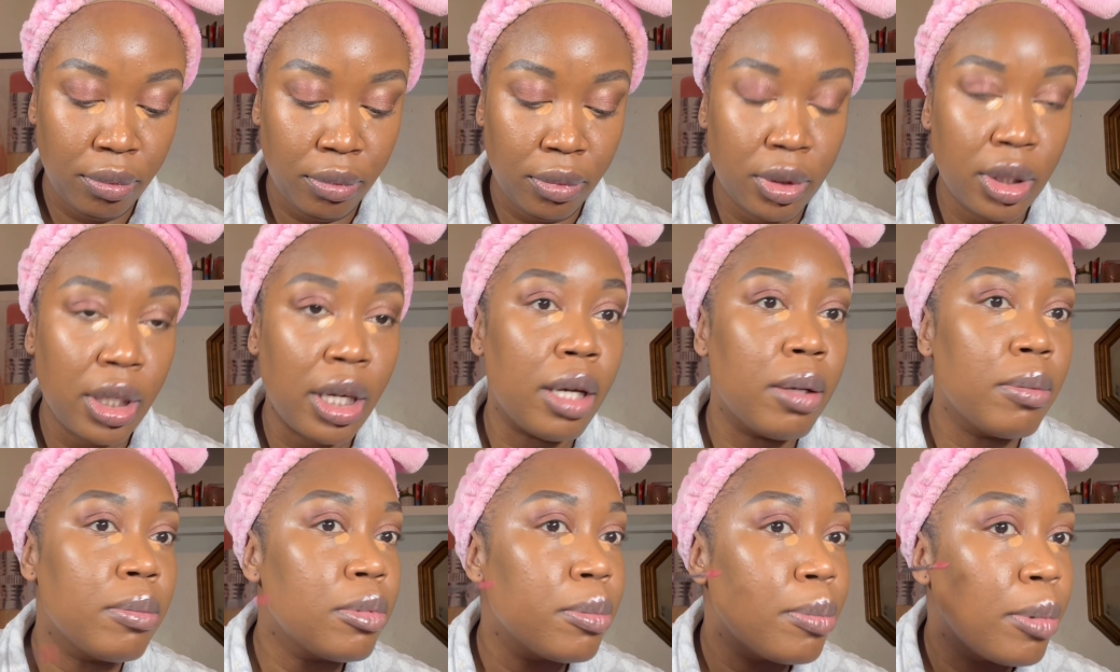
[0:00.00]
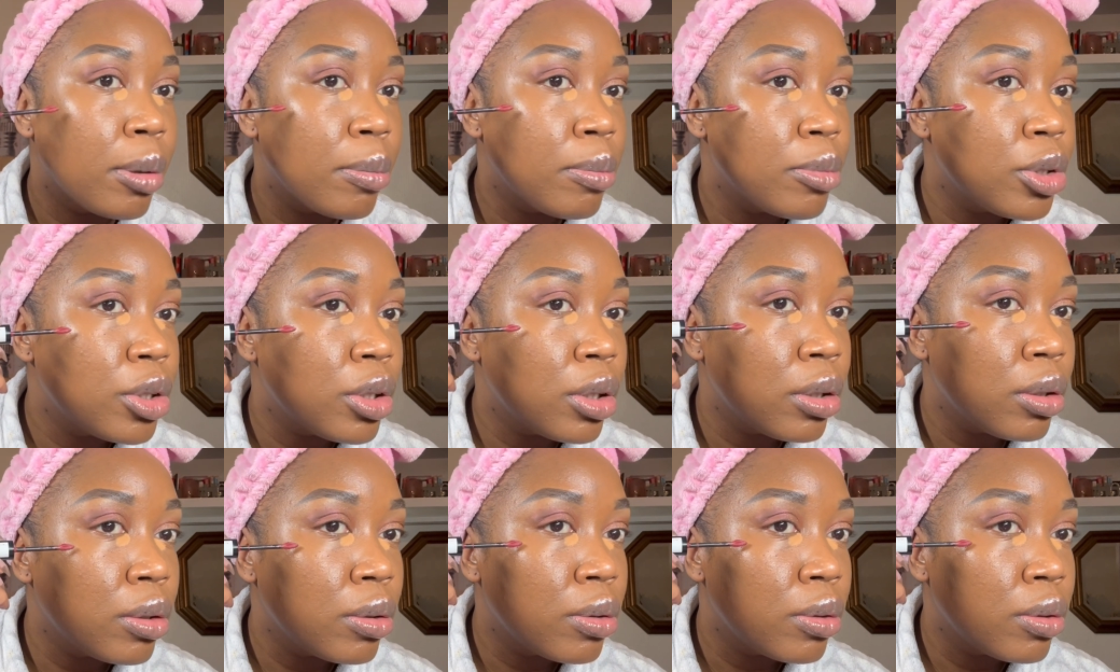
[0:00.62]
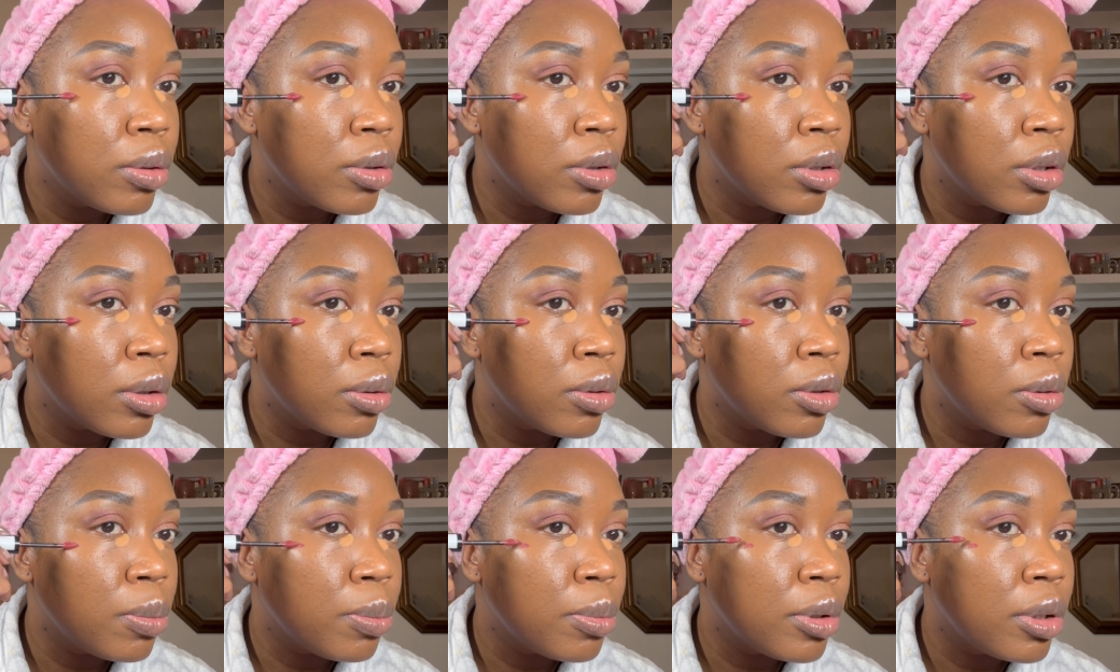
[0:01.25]
Yeah, it's Bombshell. So I'll
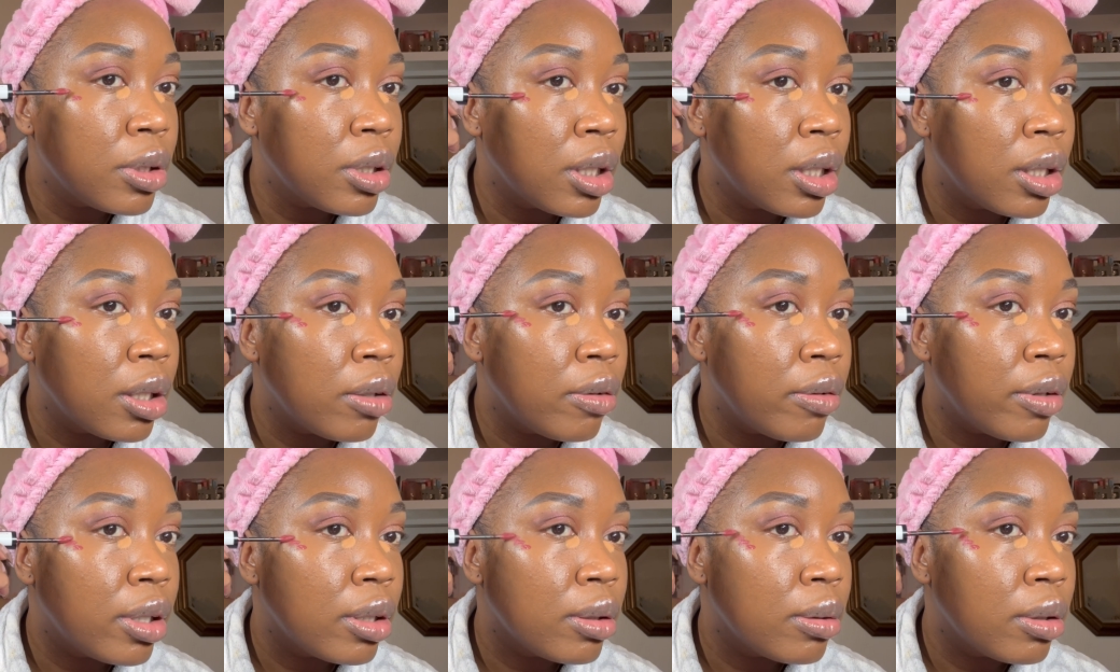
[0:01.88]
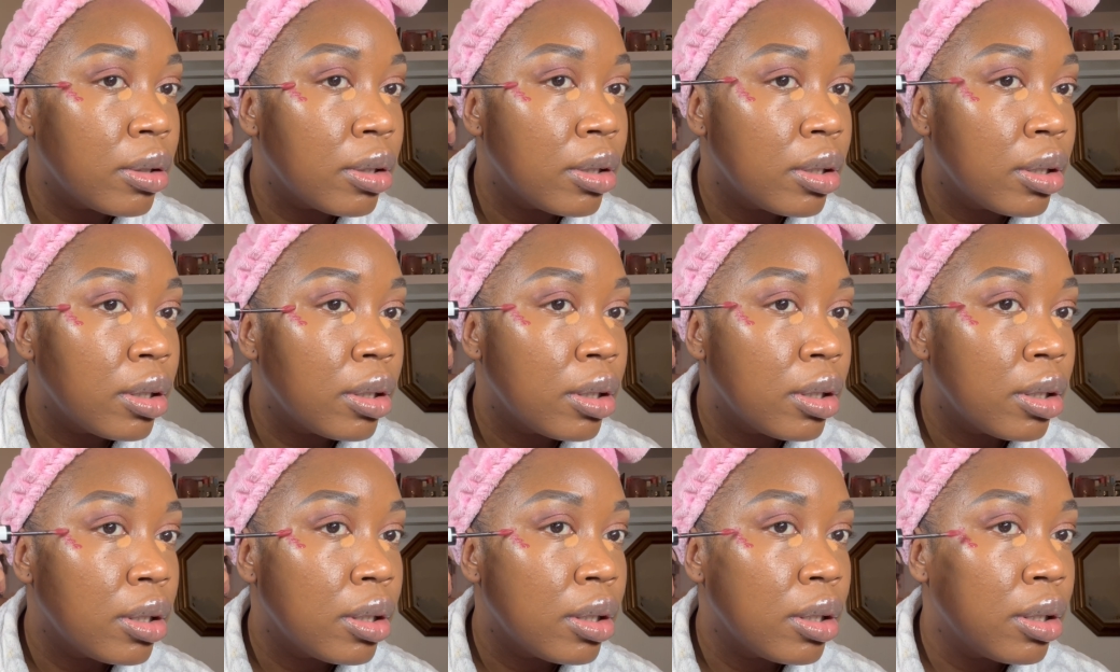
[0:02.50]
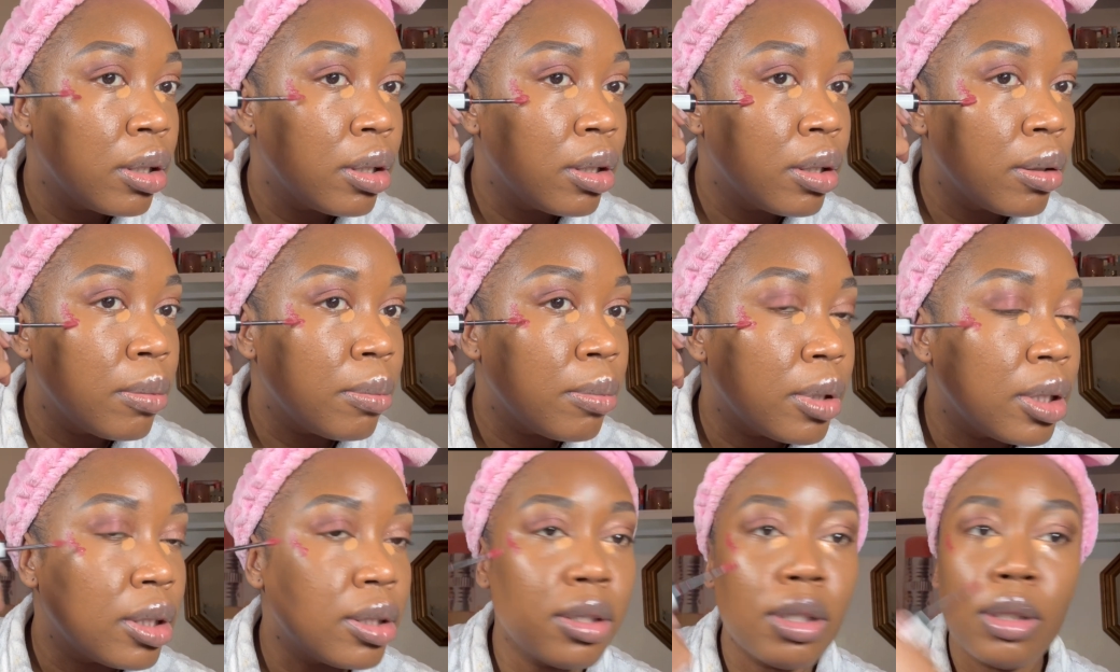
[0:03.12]
just put that around
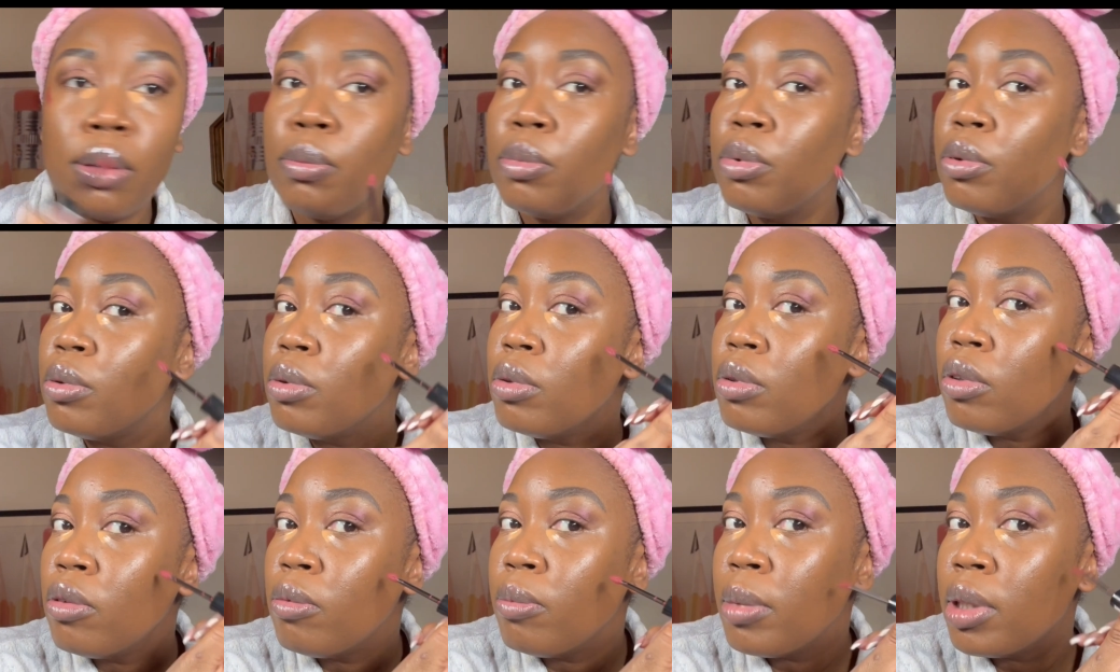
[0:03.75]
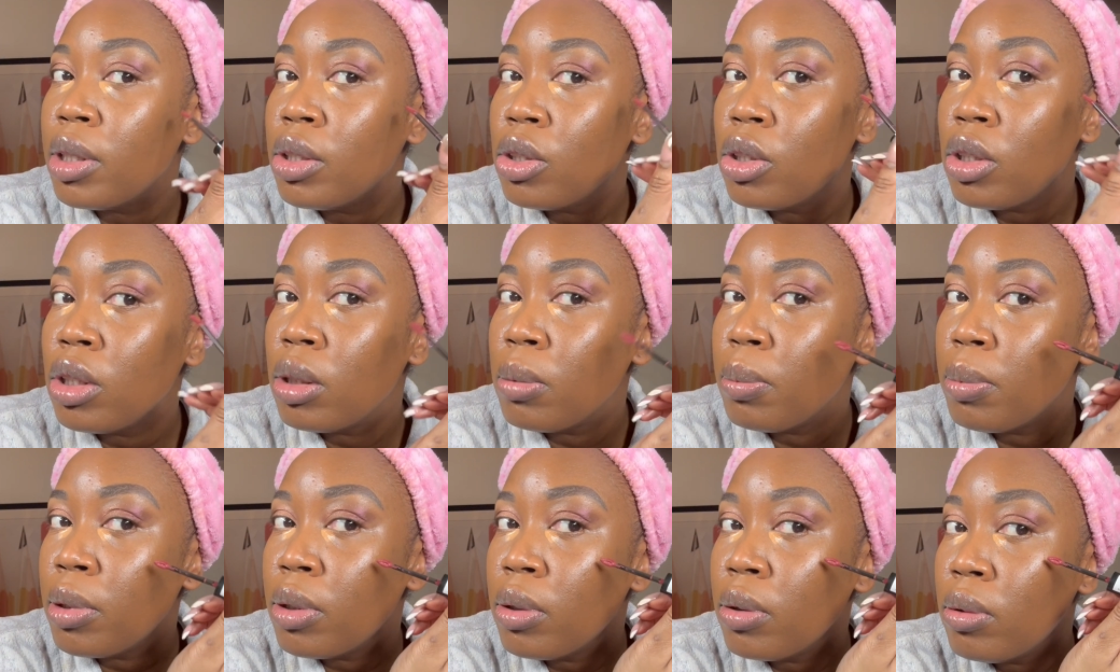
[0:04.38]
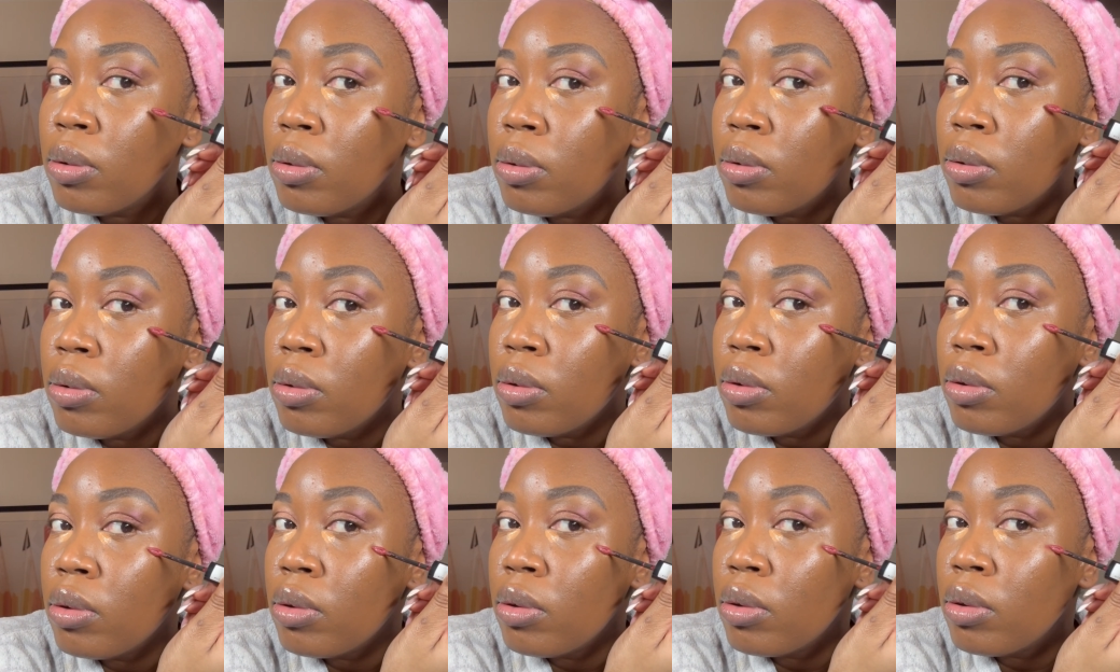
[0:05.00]
my temples of my
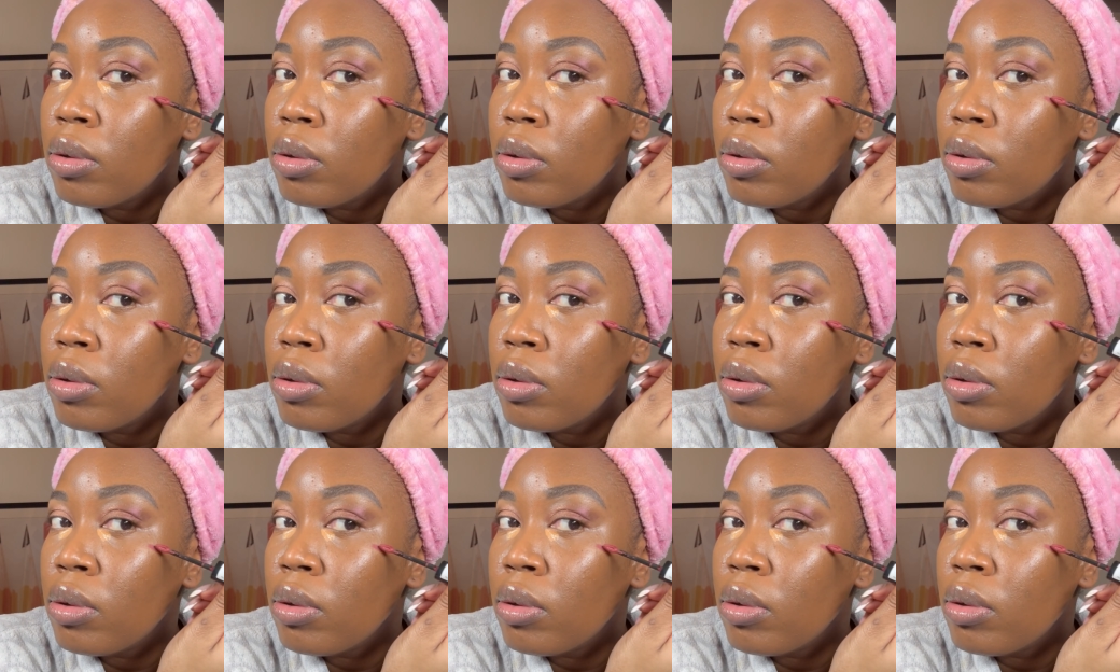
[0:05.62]
cheekbones.